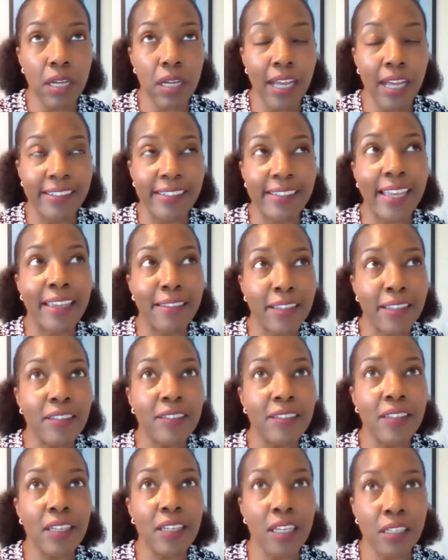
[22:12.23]
I say
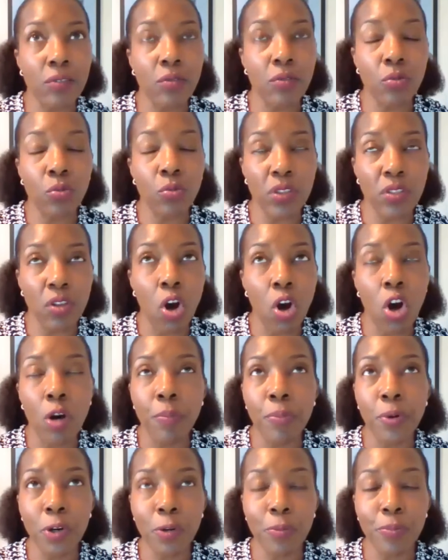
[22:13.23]
this in with
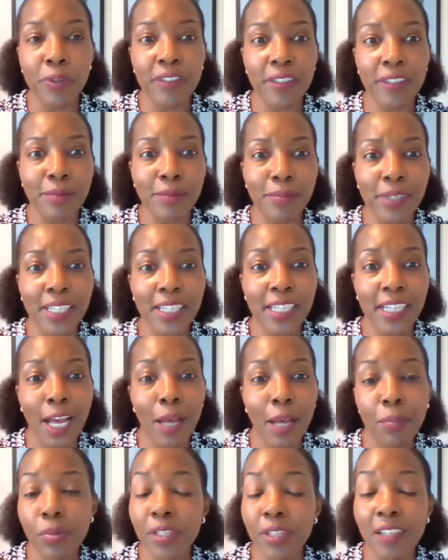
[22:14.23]
all purpose and meaning.
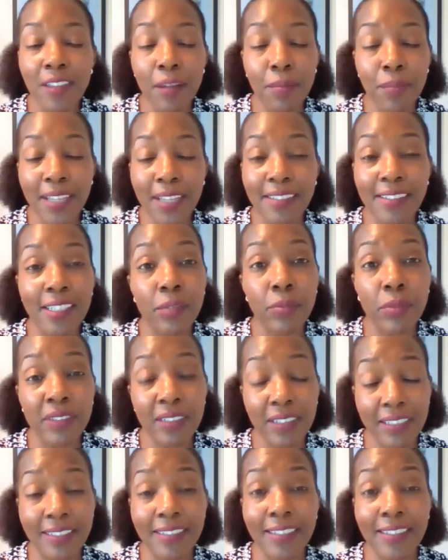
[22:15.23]
I believe that my team
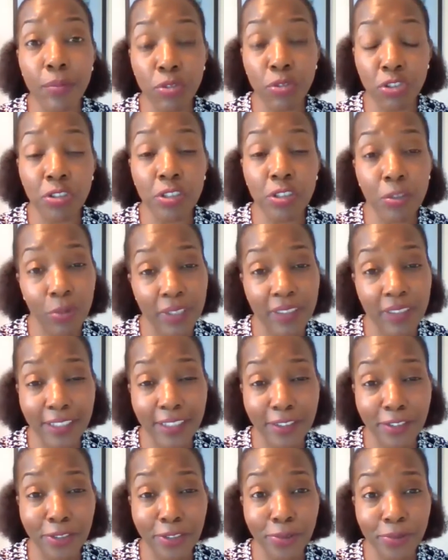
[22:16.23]
is exceptional at what
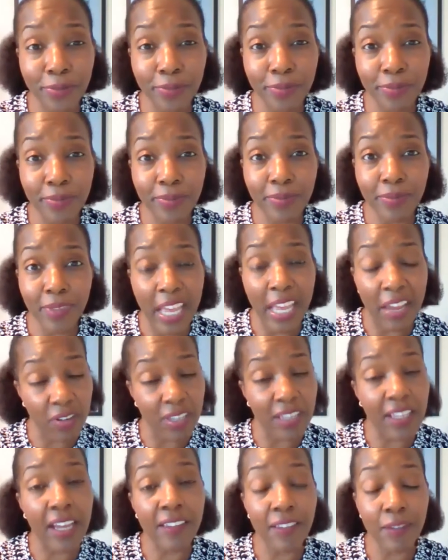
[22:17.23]
they do
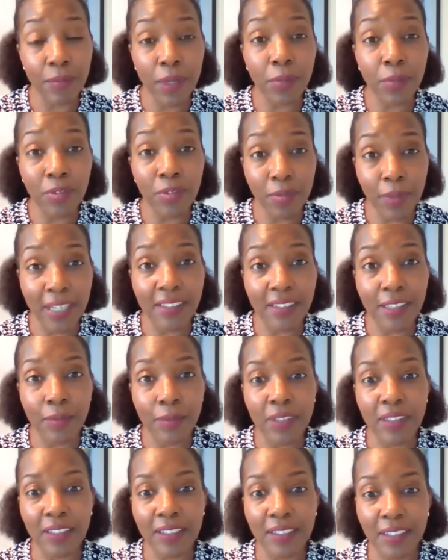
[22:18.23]
every last member of my
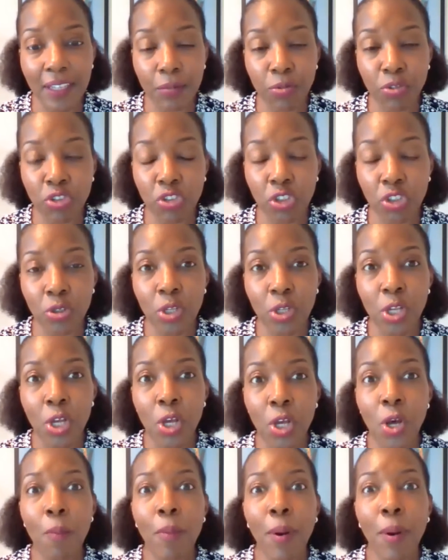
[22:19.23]
team is exceptional.
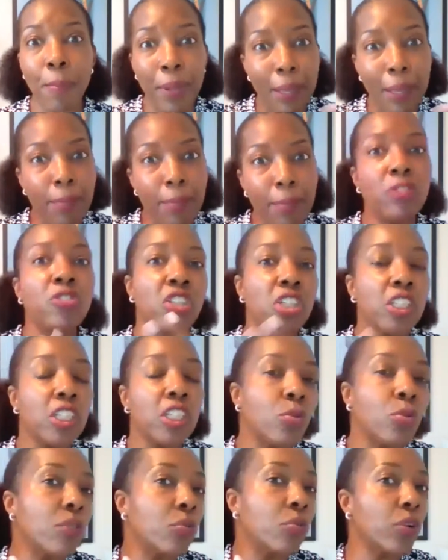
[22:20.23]
But people are
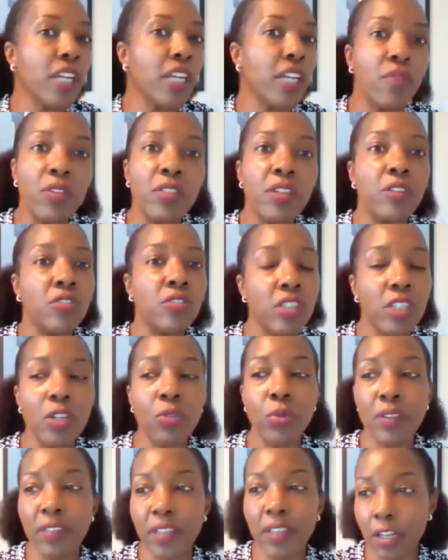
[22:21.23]
dealing with whatever they're
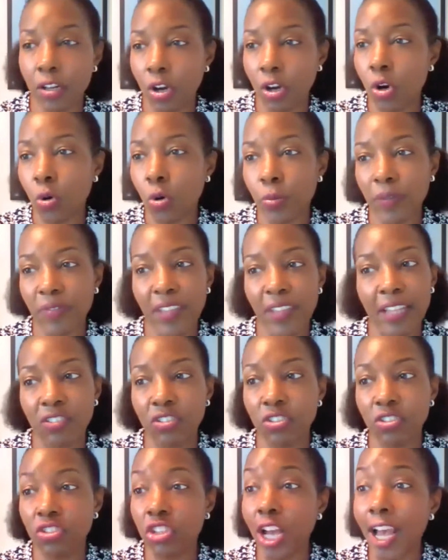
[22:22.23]
dealing with at home. If
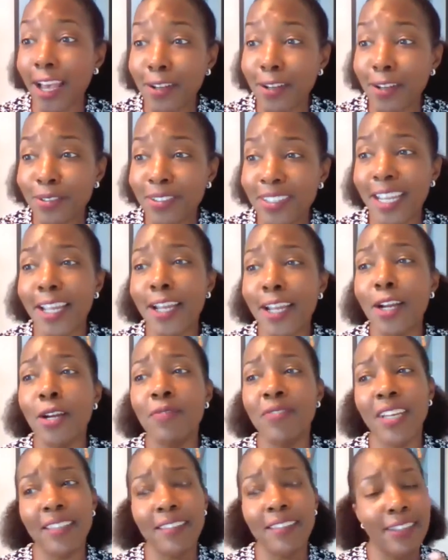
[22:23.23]
that's childcare,
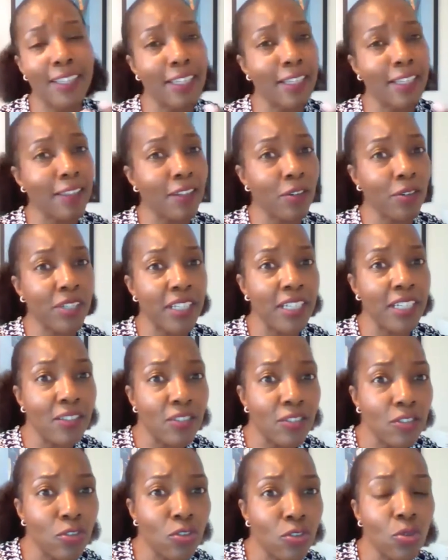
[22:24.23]
if that's getting their
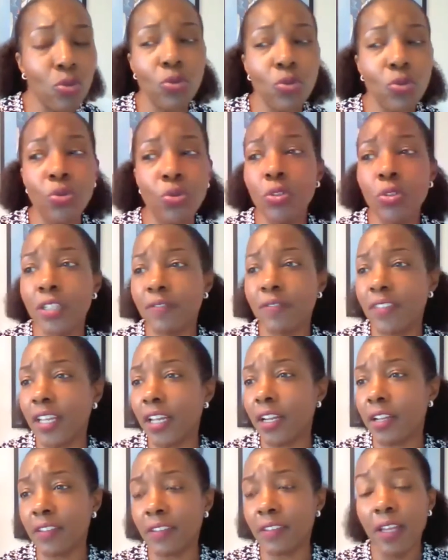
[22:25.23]
kid to school, if
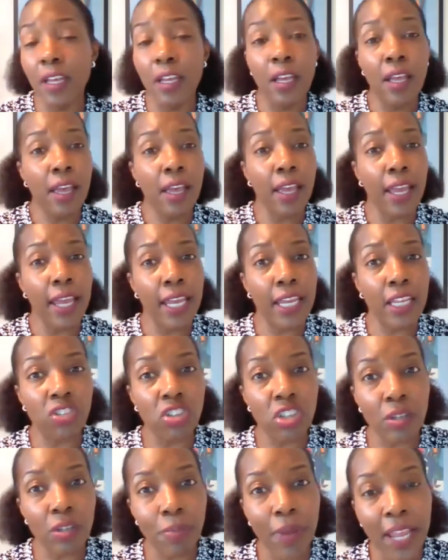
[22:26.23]
that's
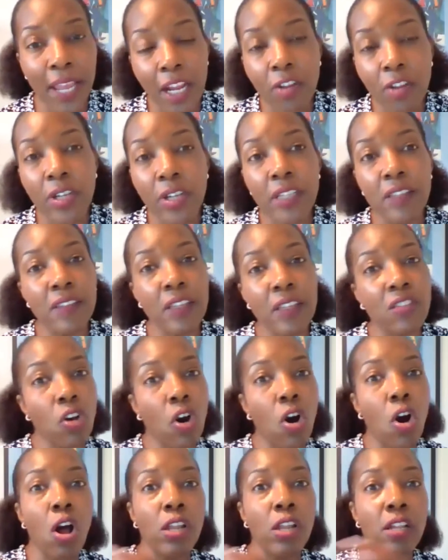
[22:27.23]
aging parents, it's
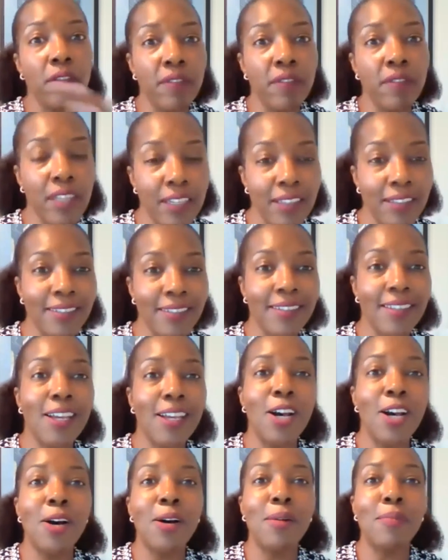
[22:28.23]
all of this.
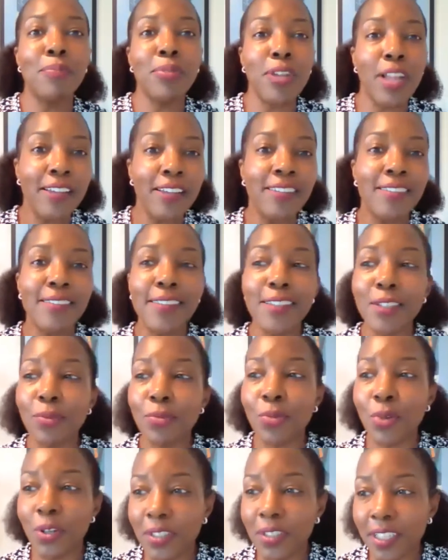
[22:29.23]
Plus, they're
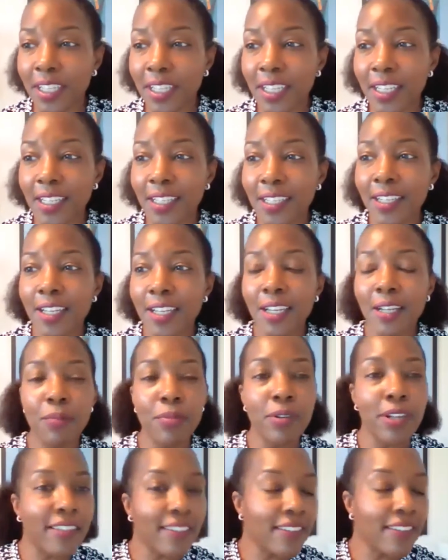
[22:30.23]
working.
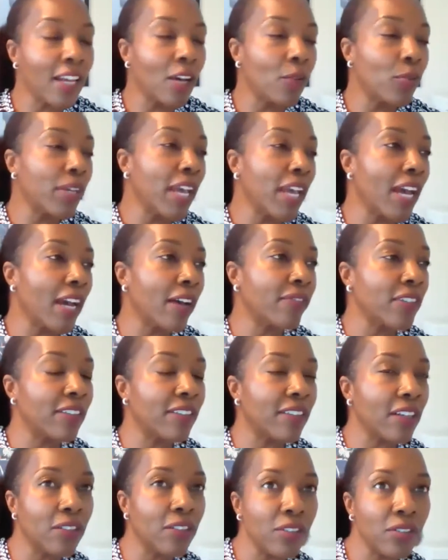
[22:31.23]
Plus, now we have the
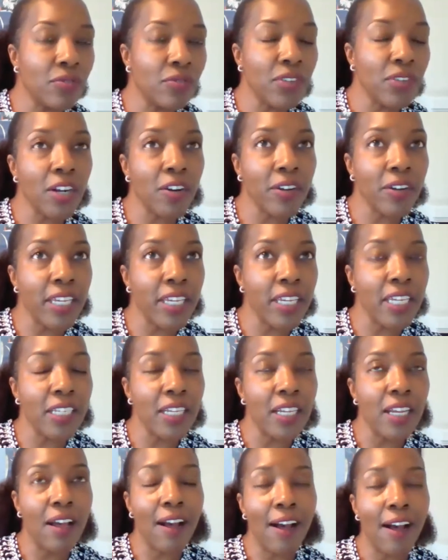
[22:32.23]
Delta variant.
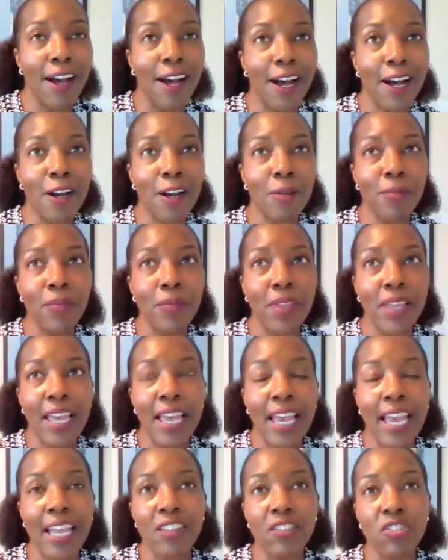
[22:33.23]
Um,
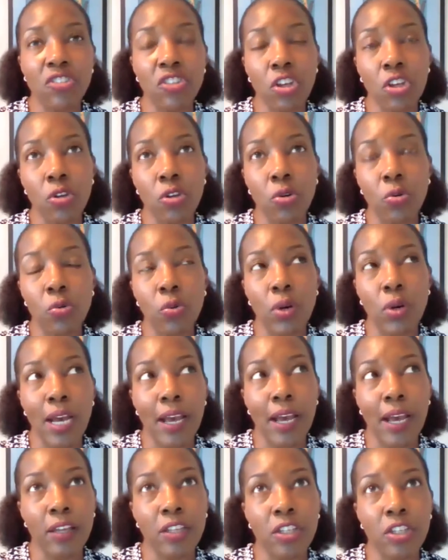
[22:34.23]
and so,
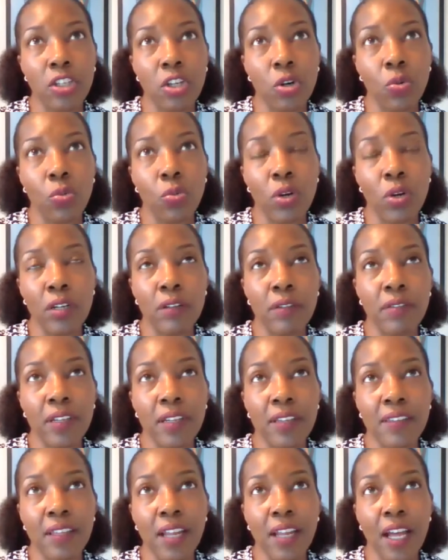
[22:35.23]
you know, one of the
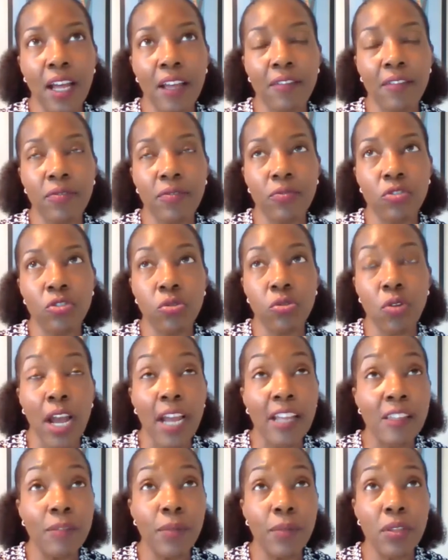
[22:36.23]
things that I've
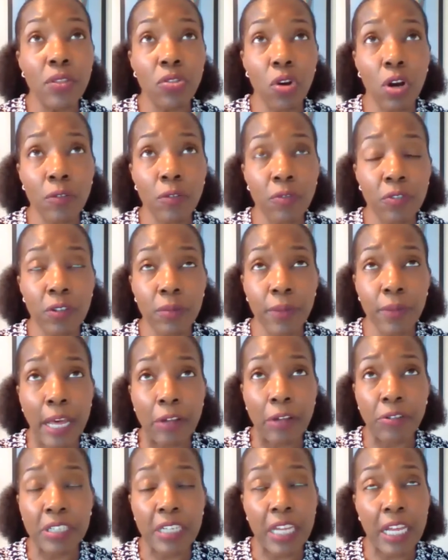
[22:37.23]
tried to be thoughtful
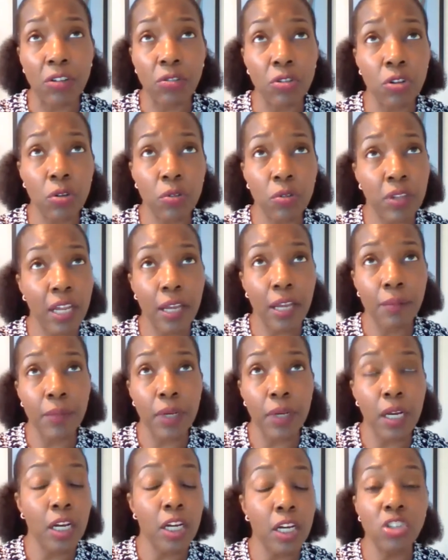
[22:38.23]
about, and I don't know that I'm
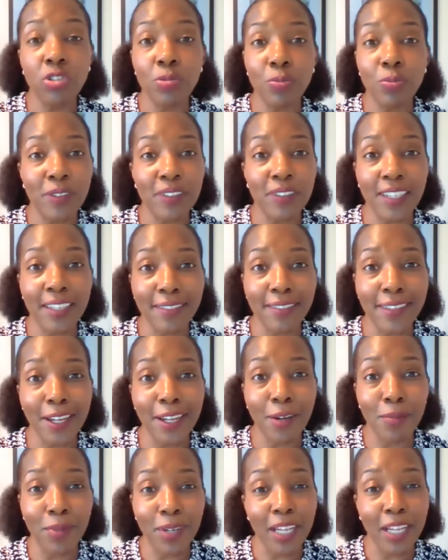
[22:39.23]
100%
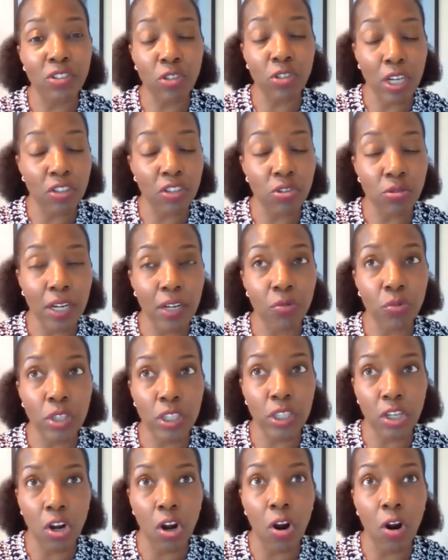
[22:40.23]
there, but I, I try
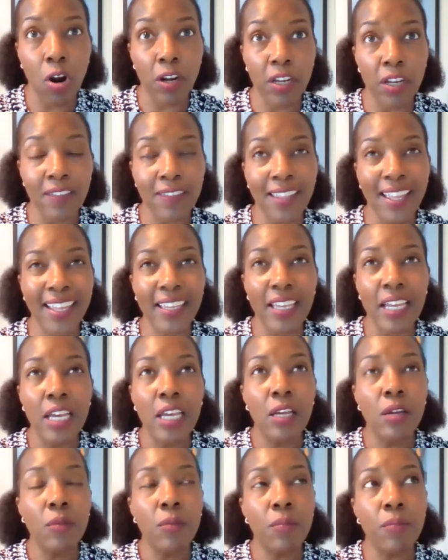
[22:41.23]
really hard, is like
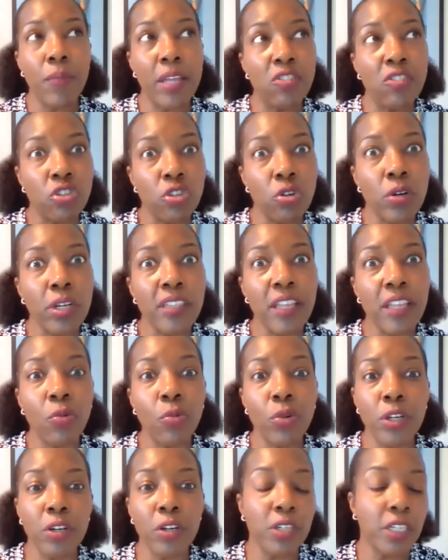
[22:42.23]
ensuring that
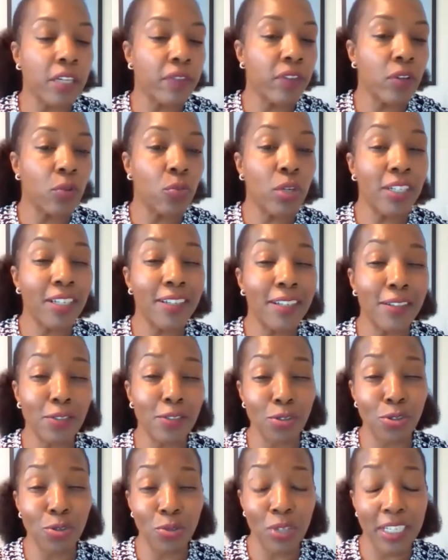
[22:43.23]
we are giving one
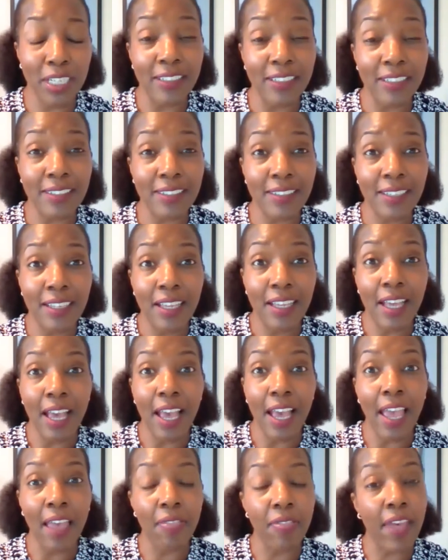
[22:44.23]
another grace
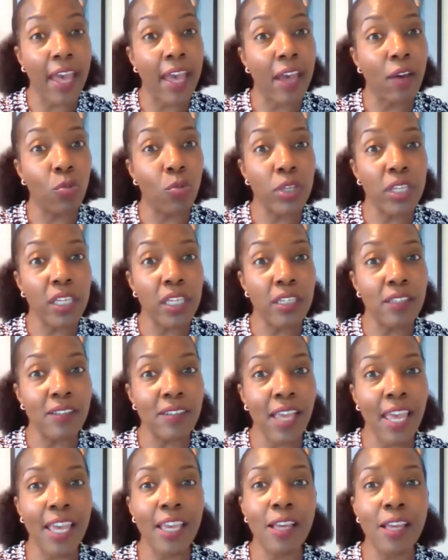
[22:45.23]
and that we
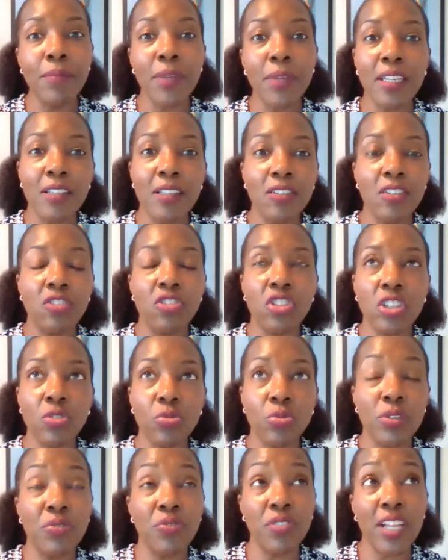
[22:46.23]
take a minute to
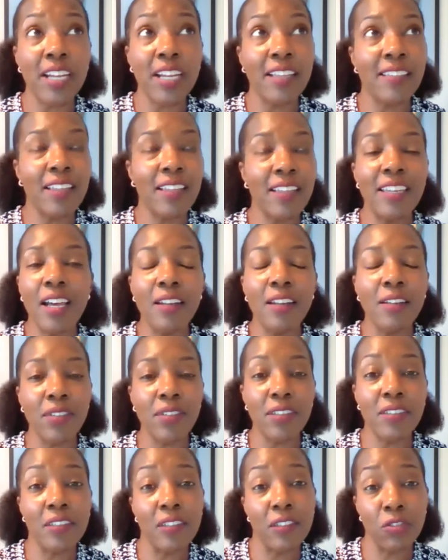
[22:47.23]
just reflect that none of
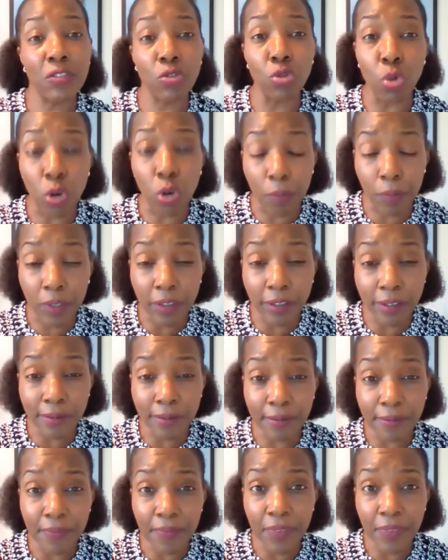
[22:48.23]
this is normal.